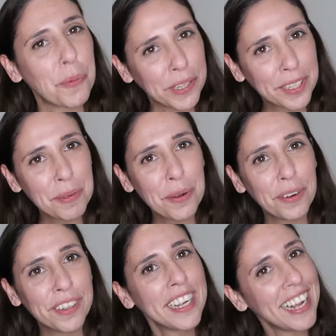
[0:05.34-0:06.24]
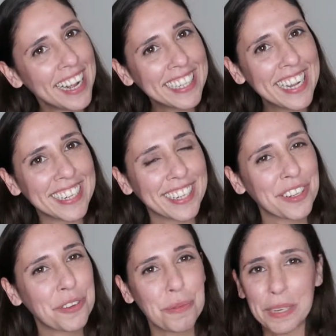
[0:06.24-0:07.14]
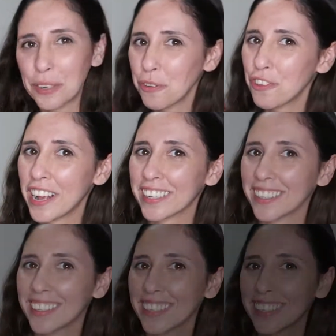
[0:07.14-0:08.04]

to welcome you all again to my new channel.